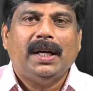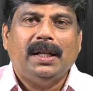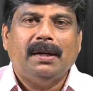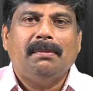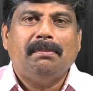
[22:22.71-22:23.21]

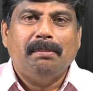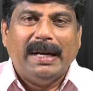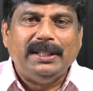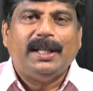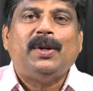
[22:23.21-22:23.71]
The
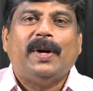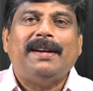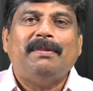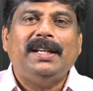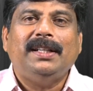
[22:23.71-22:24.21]
major
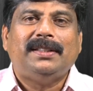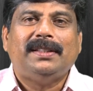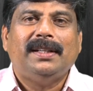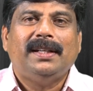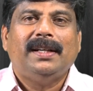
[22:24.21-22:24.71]
requirement is
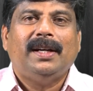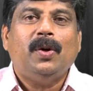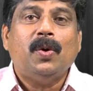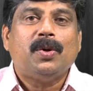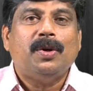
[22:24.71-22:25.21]

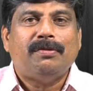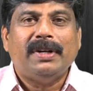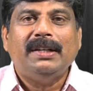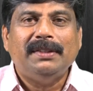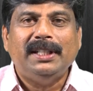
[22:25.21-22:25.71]
don't
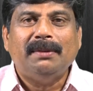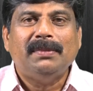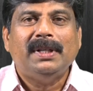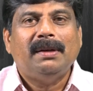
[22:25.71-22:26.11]
confront with them